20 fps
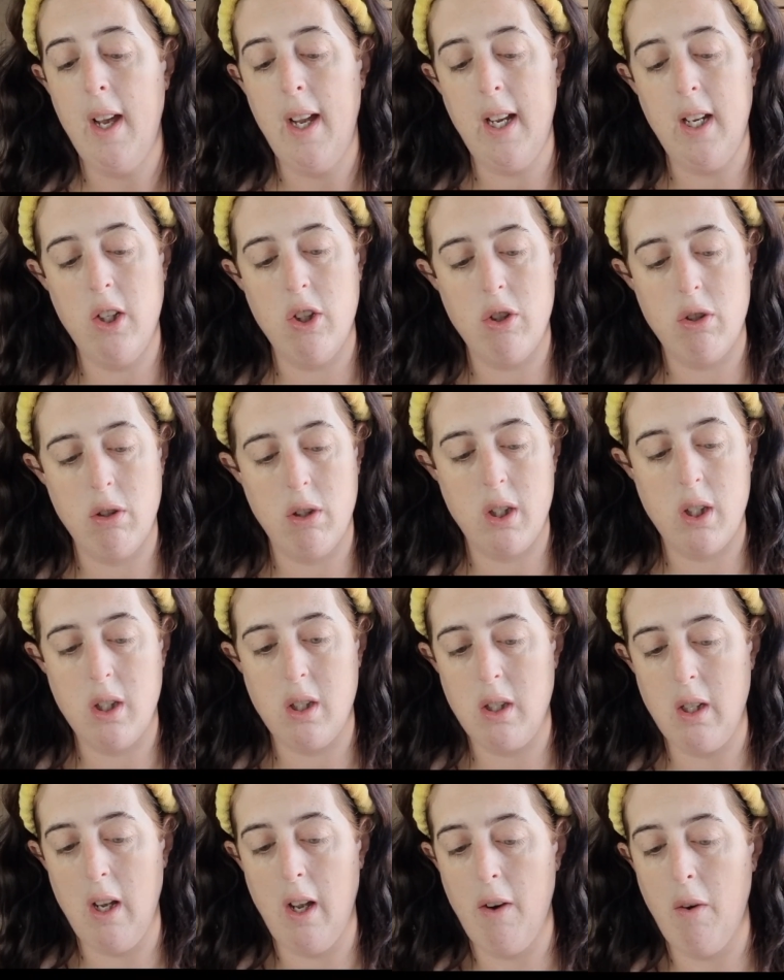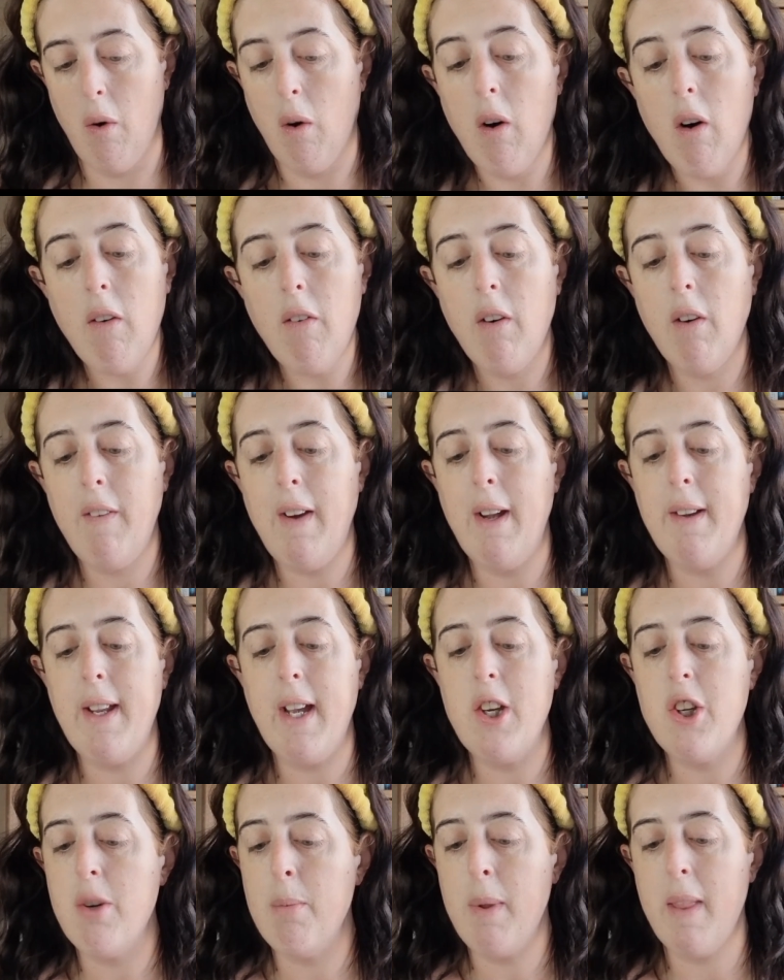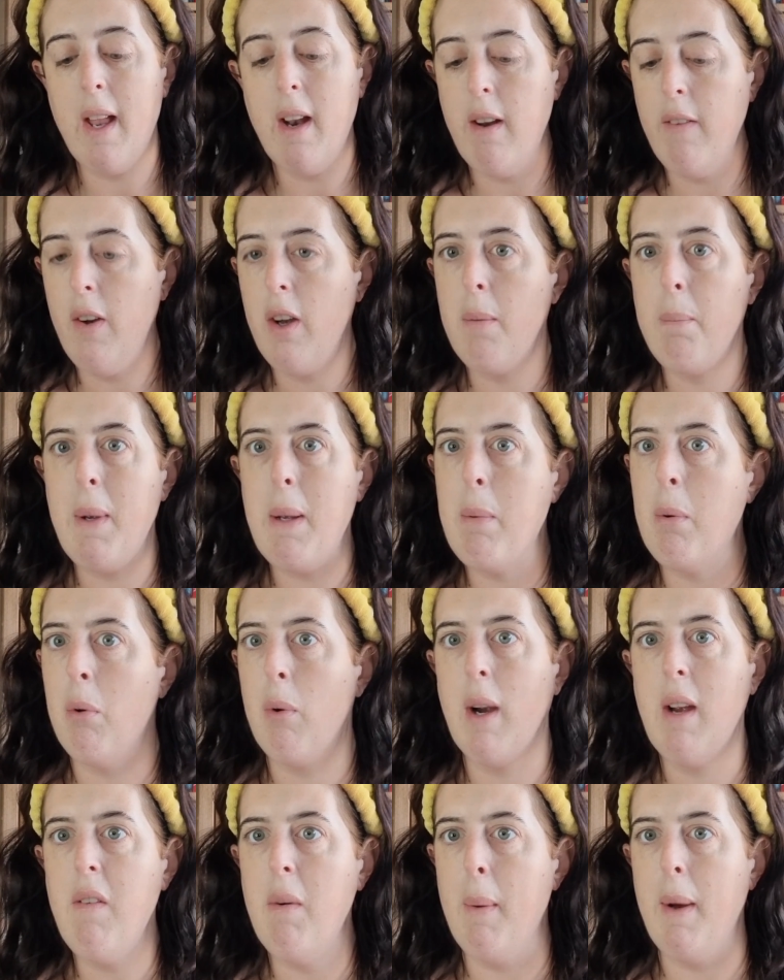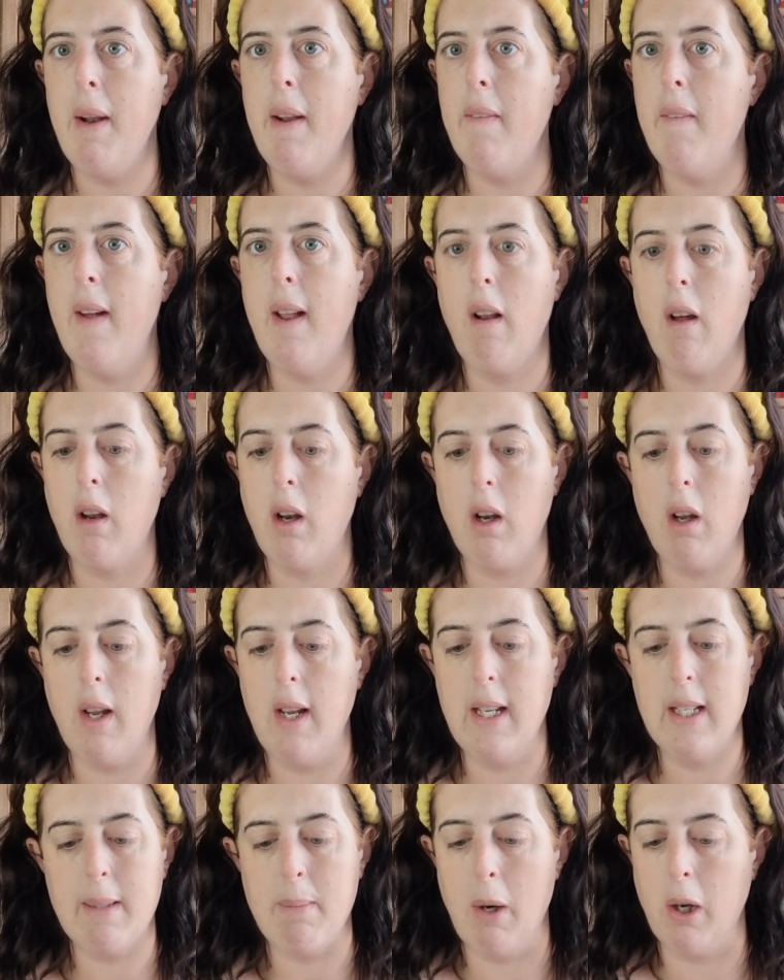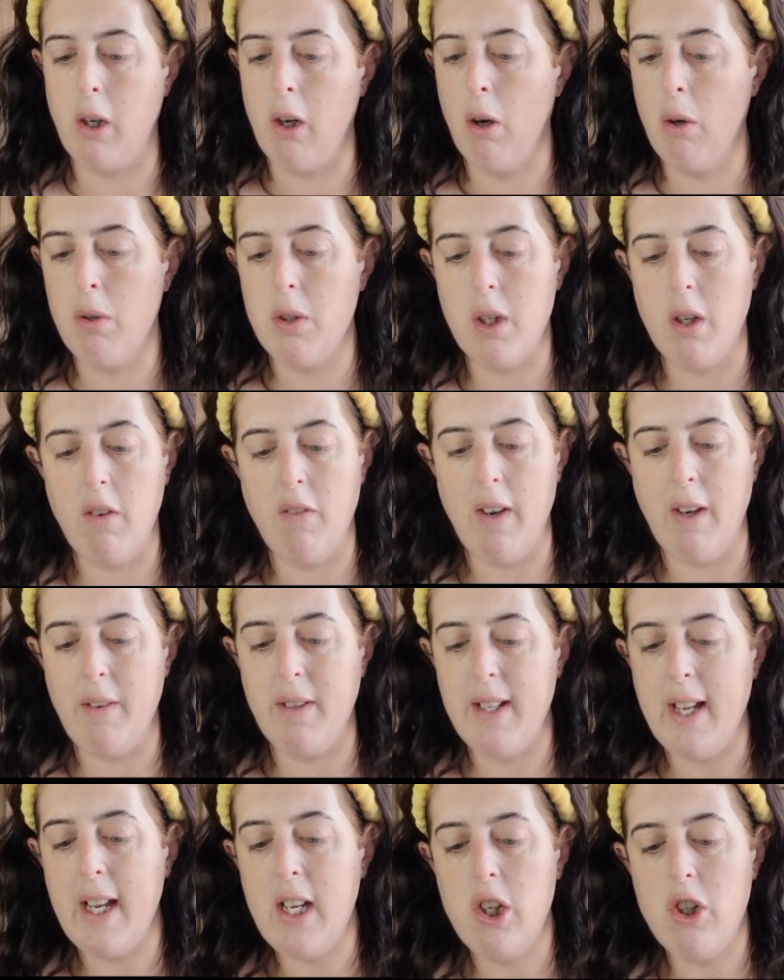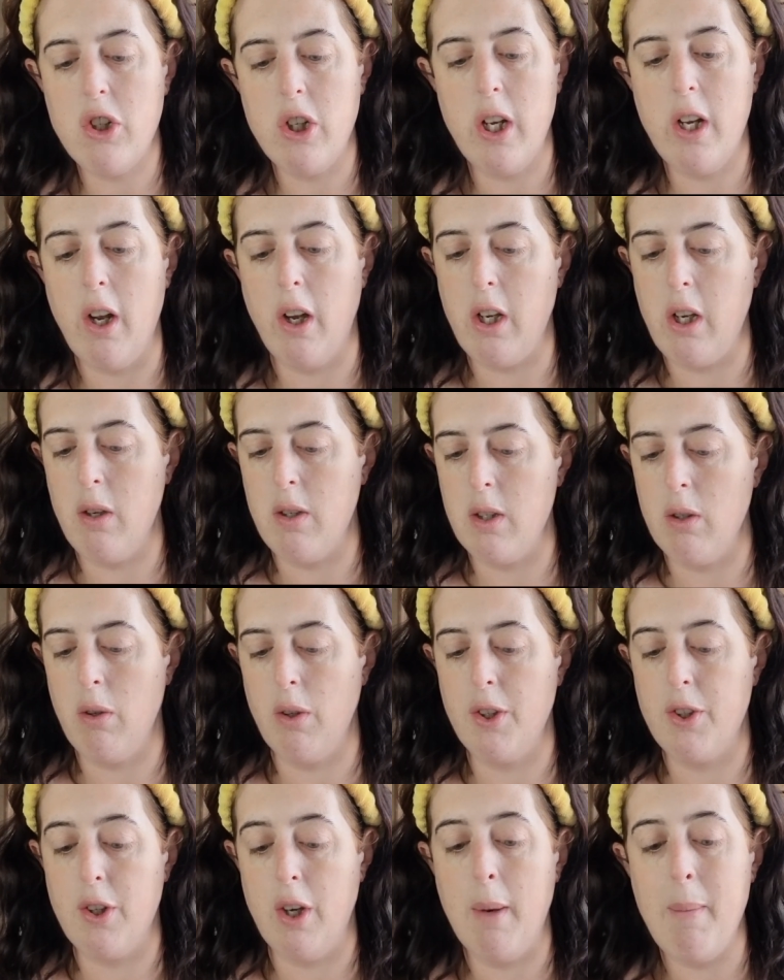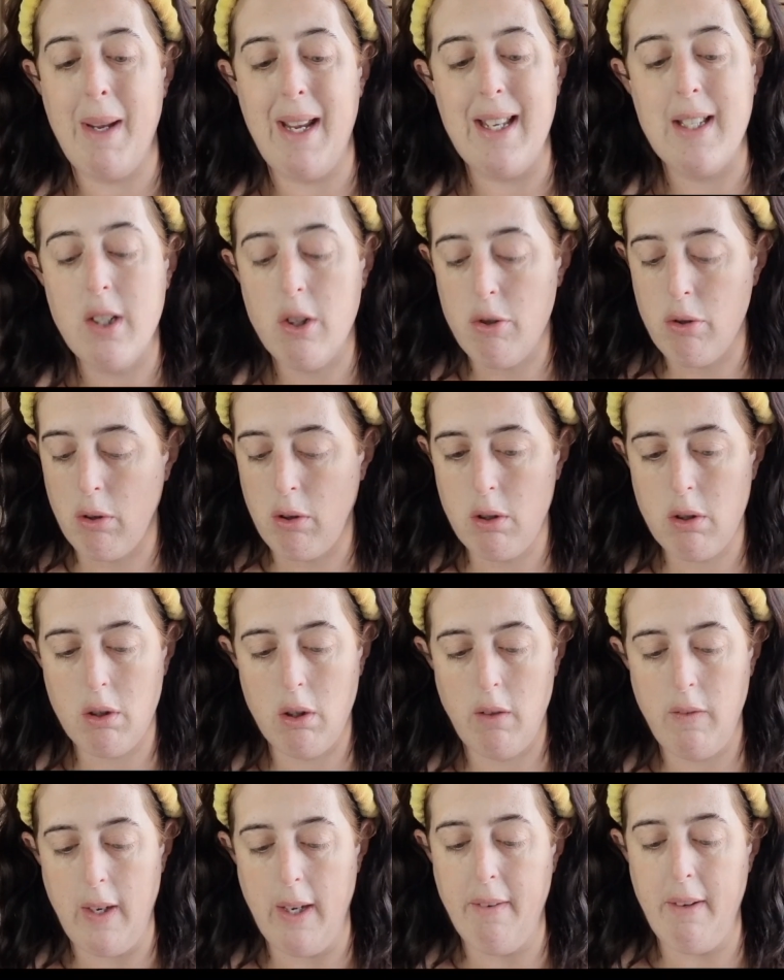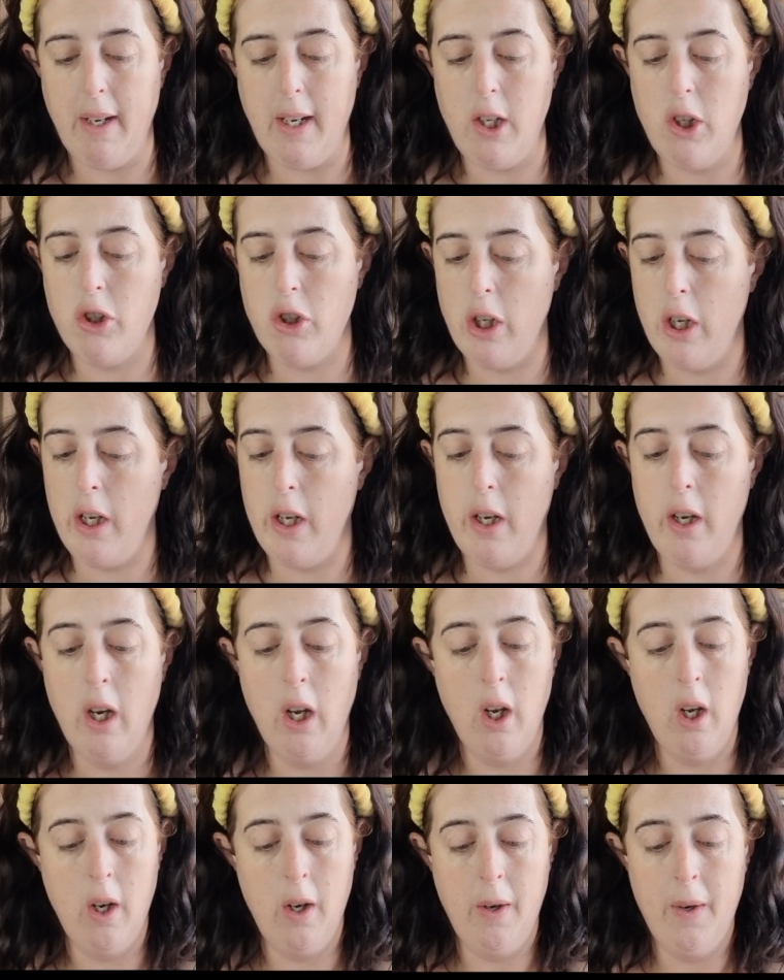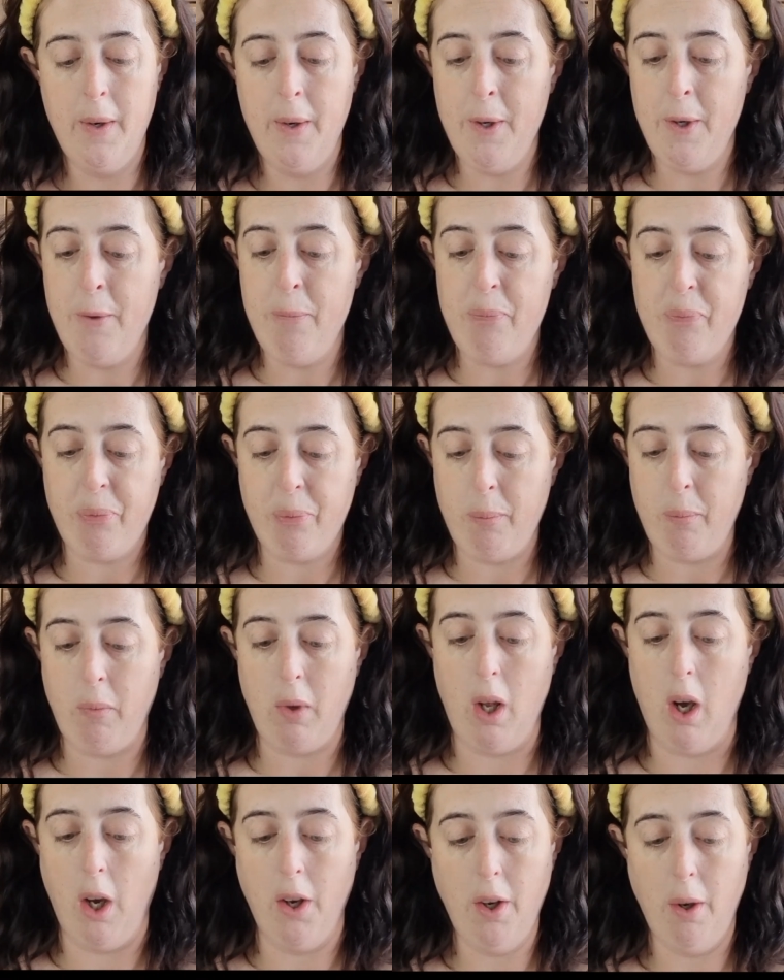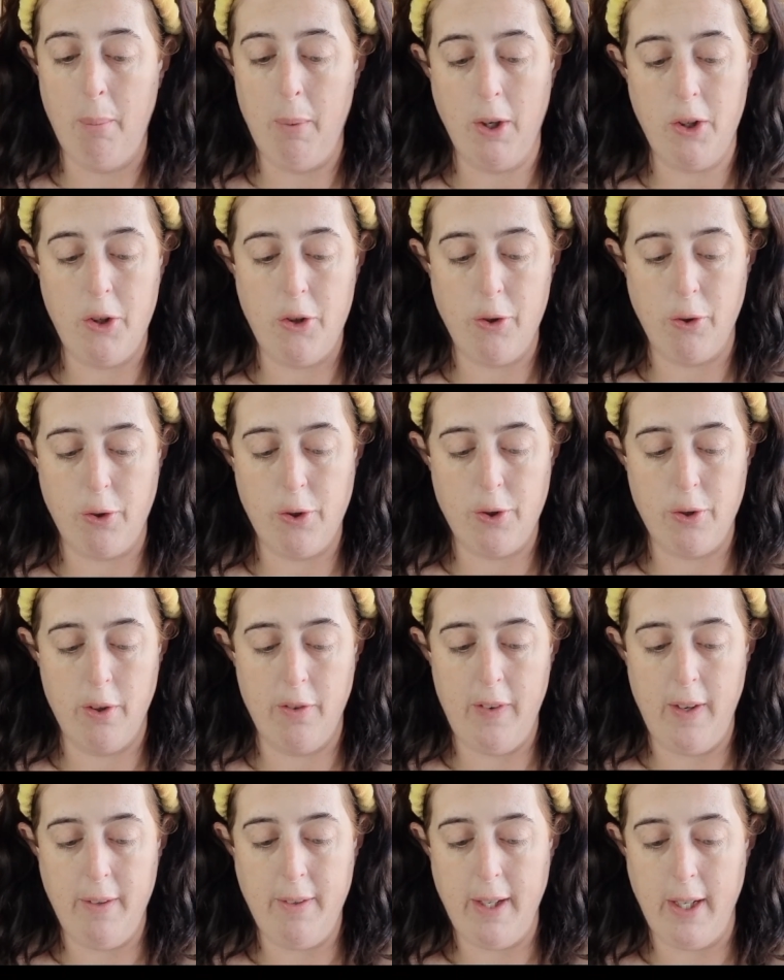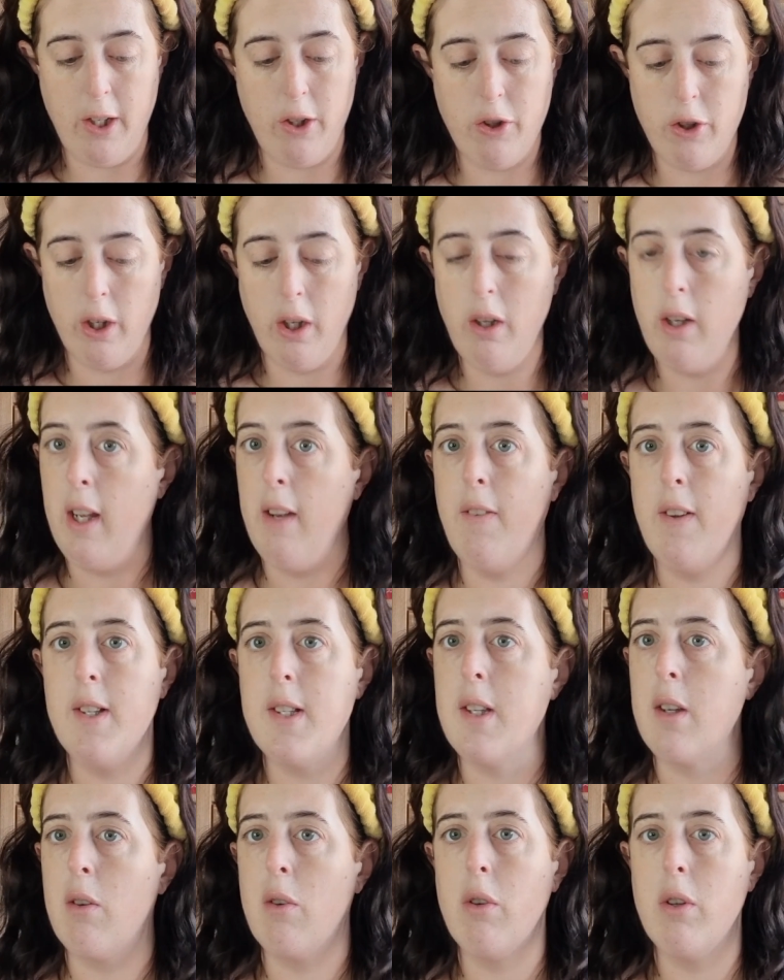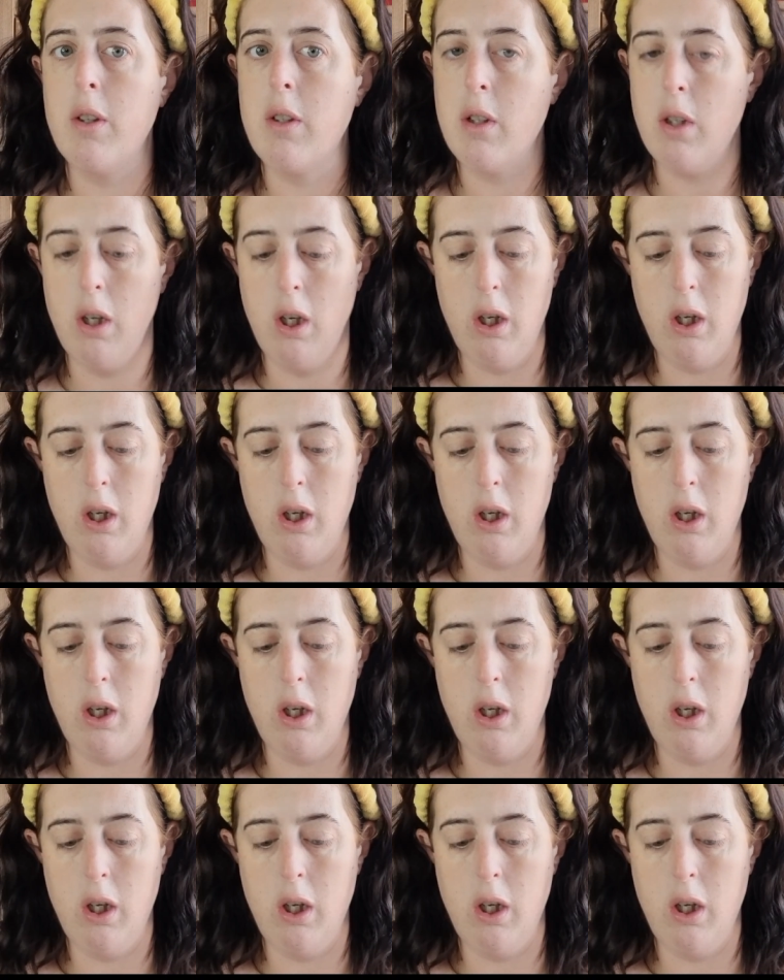It's just an awful foundation. But then I've heard people rave about it. They're like, it's my go-to foundation. I use it all the time. It is a drugstore foundation. I don't mind a drugstore foundation if it's a good